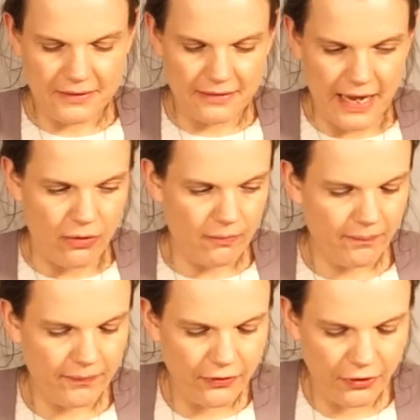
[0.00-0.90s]
Now,
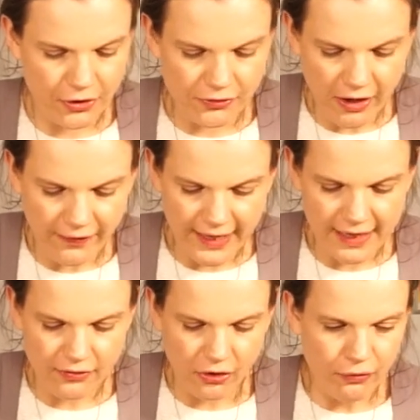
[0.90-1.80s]
you're going to turn the
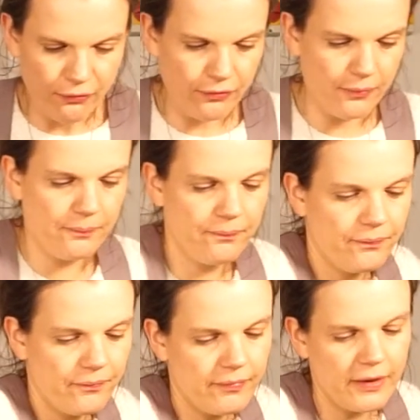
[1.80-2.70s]
heat off.
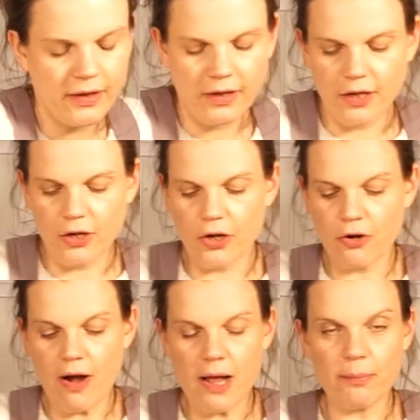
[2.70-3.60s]
You're going to
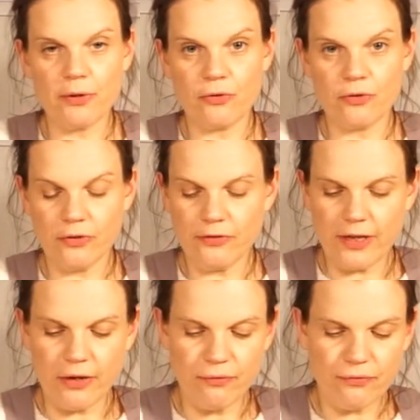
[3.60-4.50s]
grab your
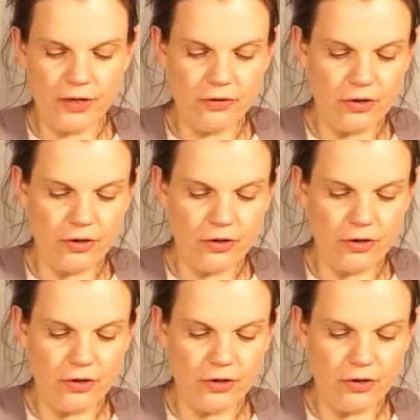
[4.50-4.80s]
sieve and you're